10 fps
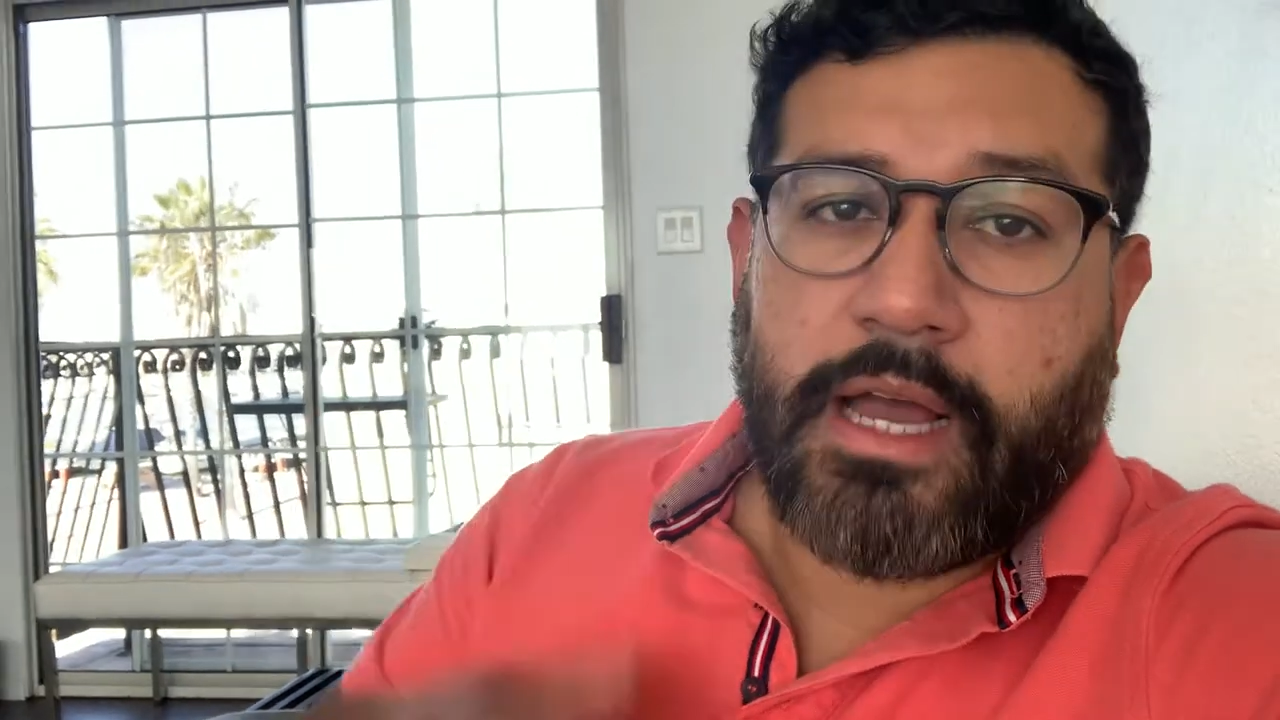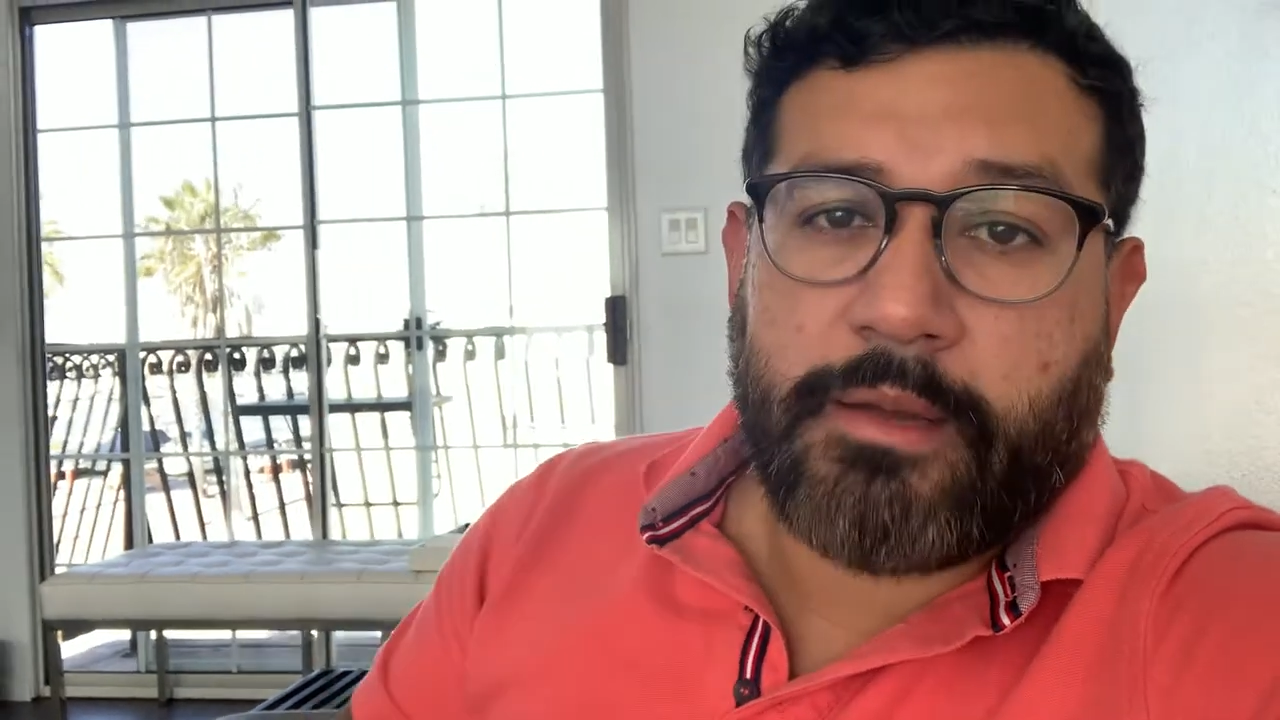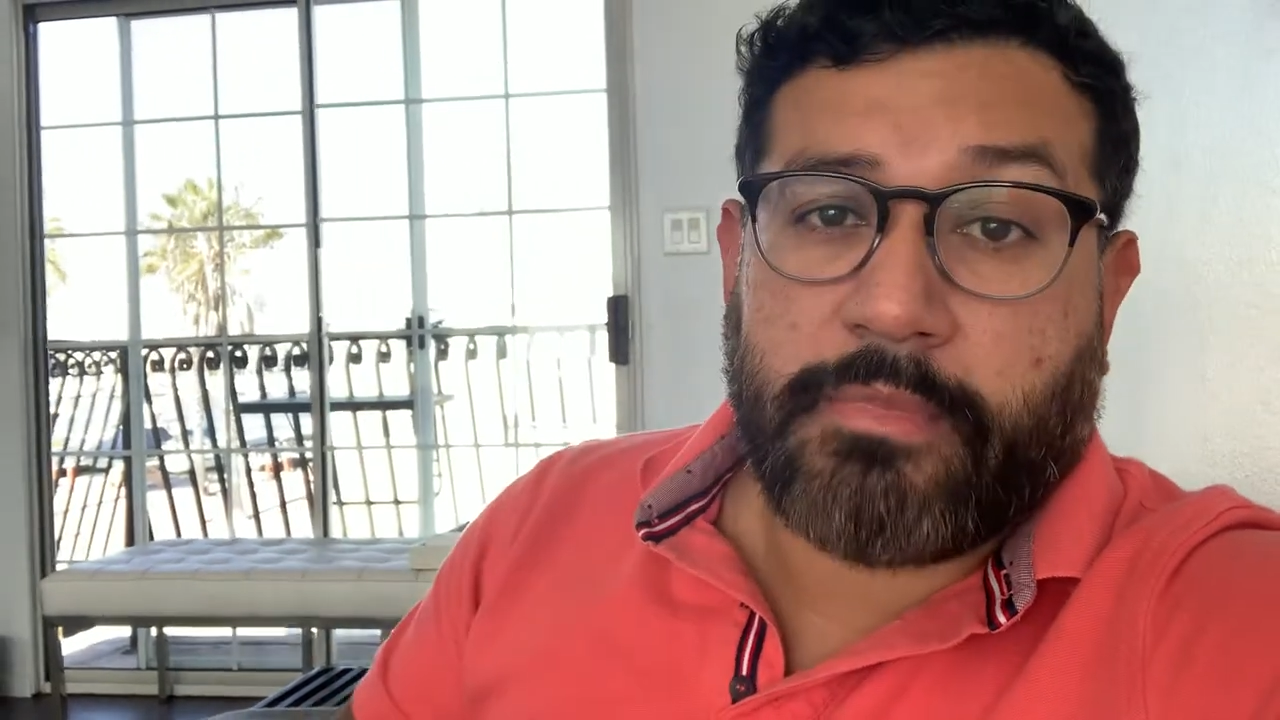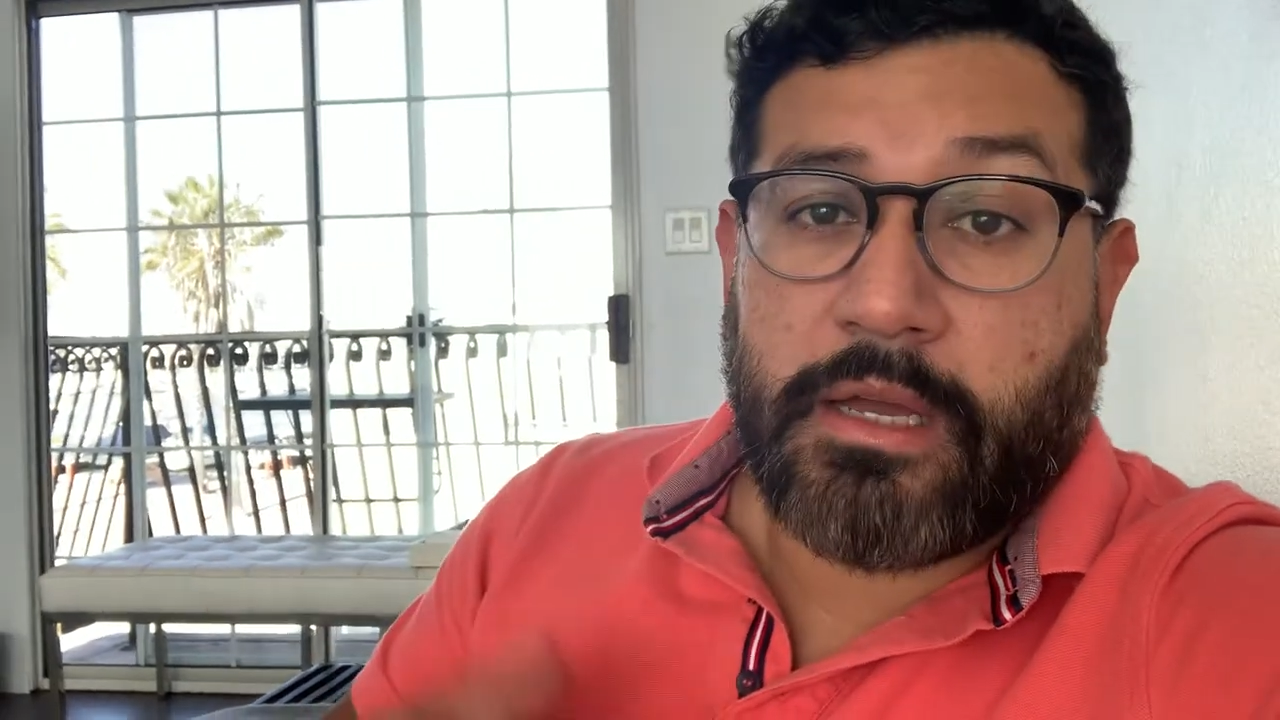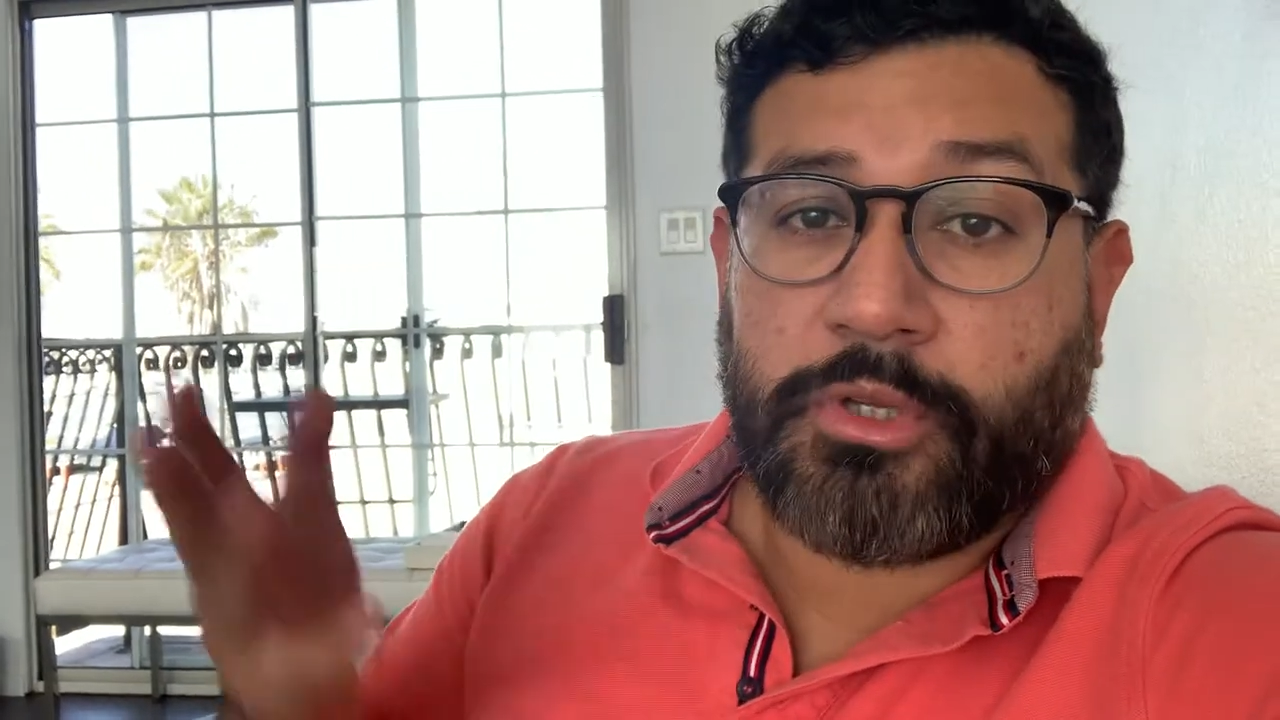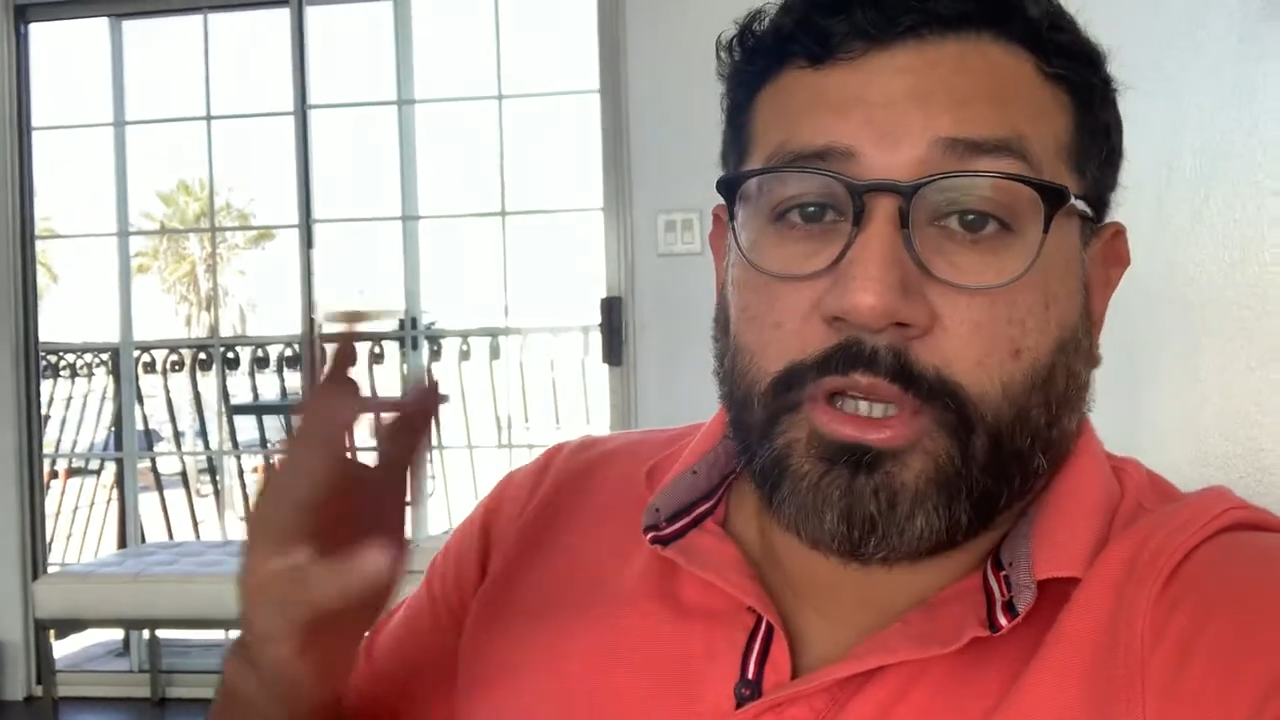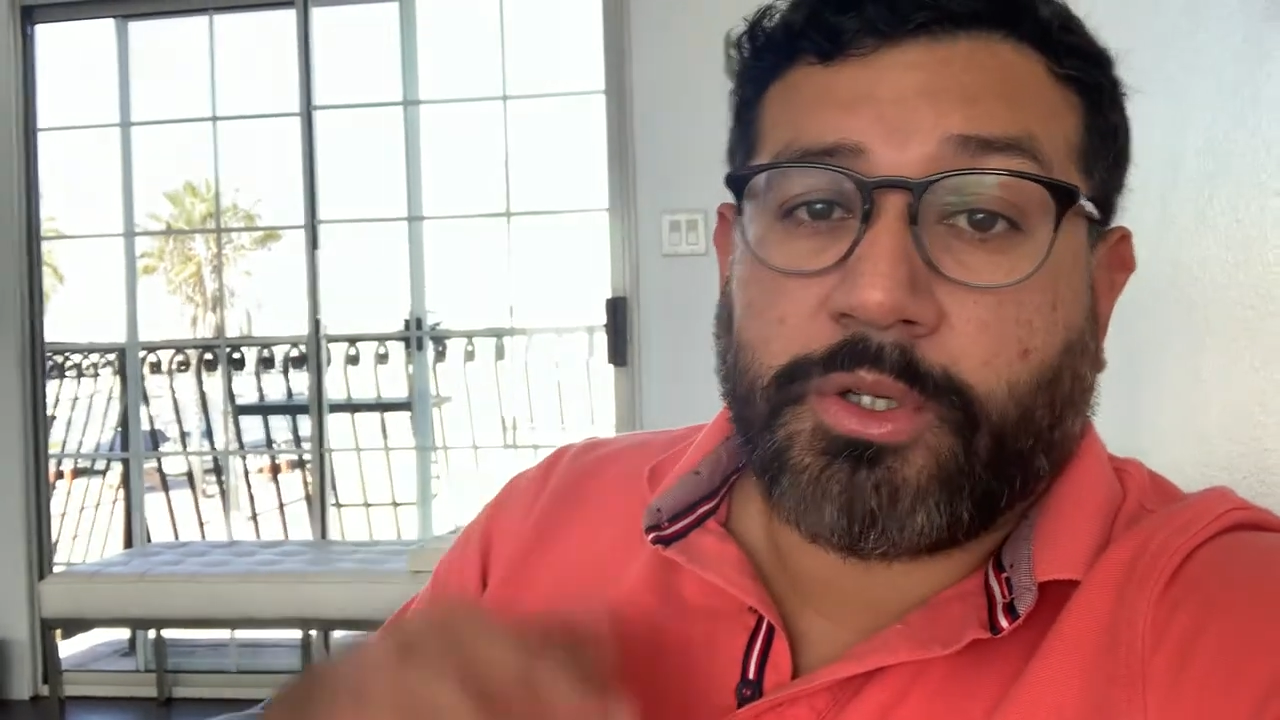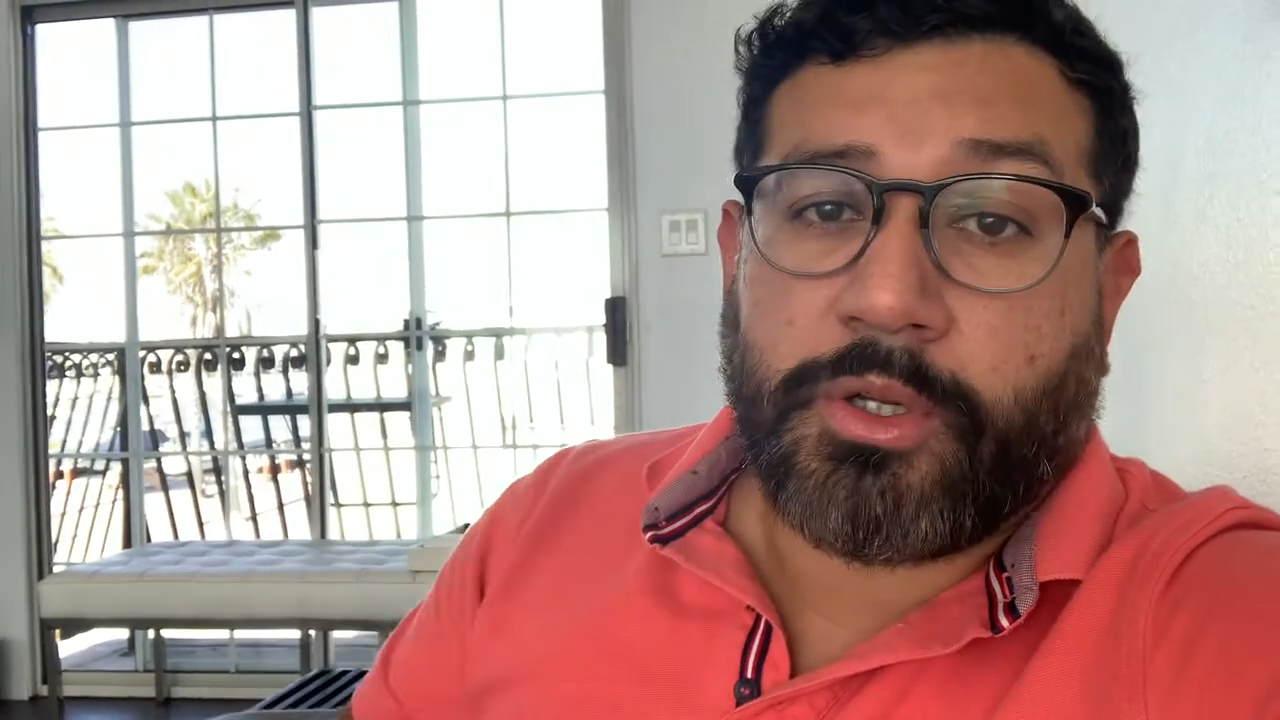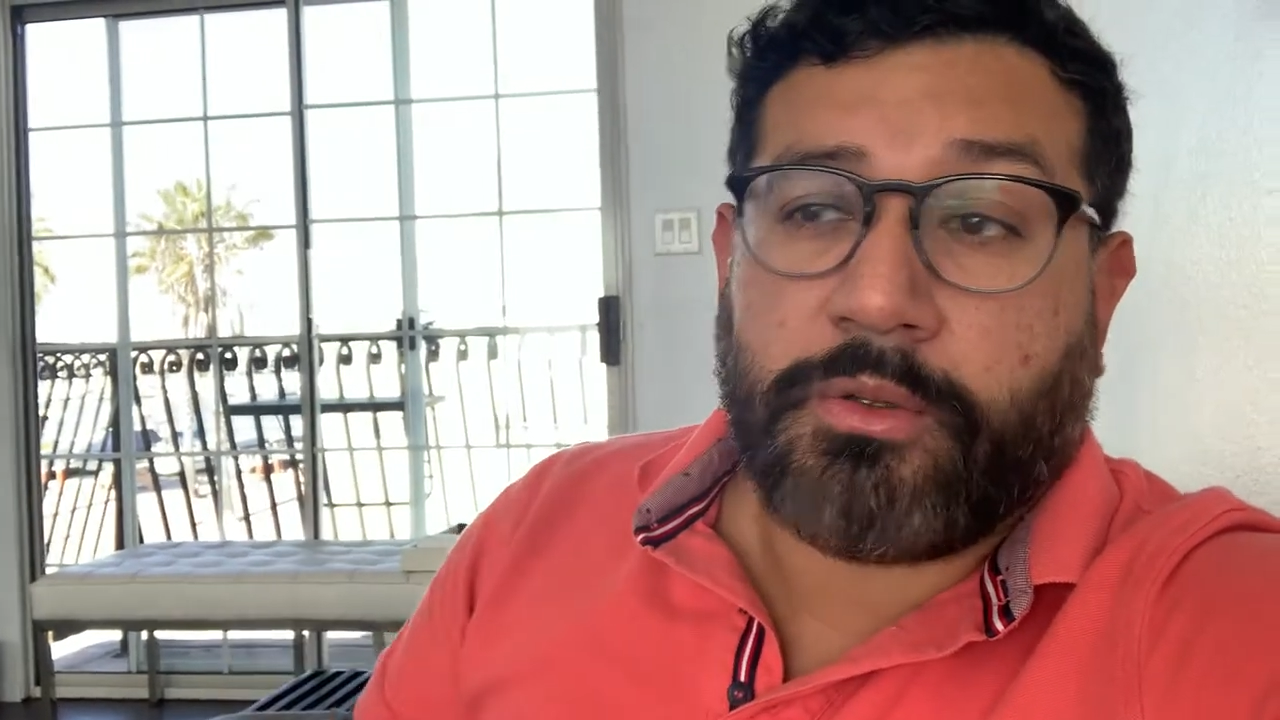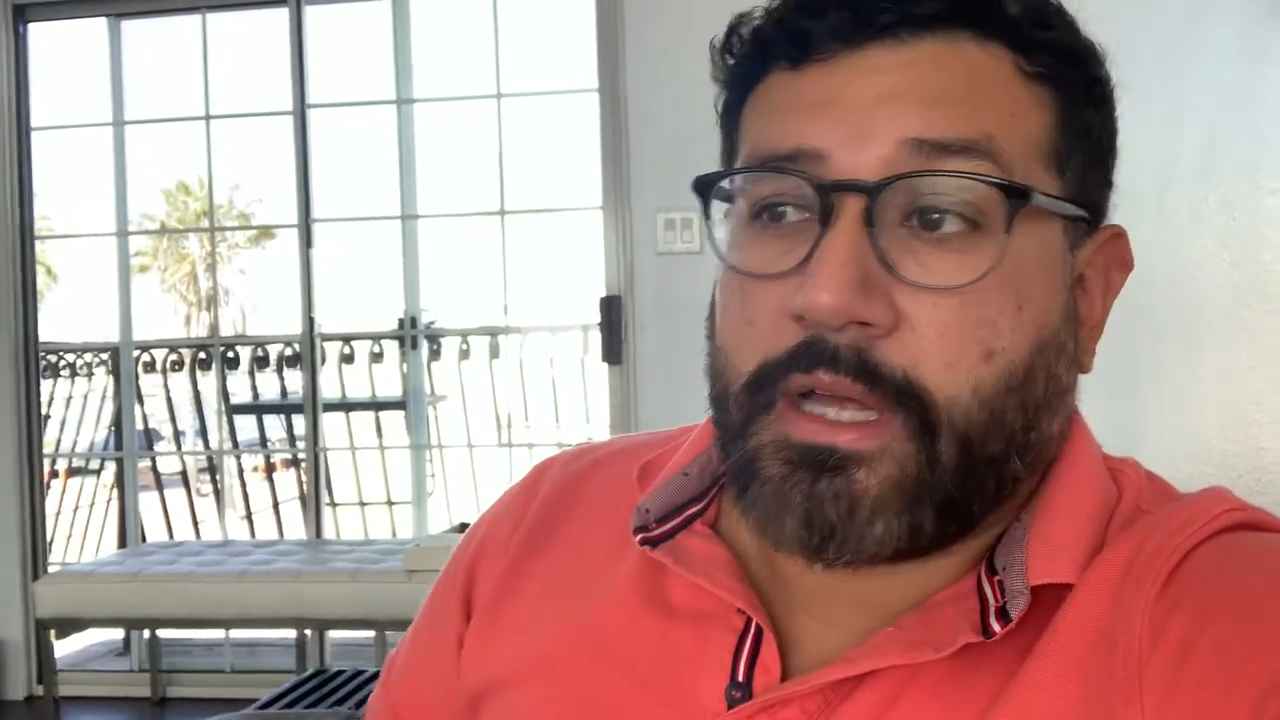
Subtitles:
I'm a local.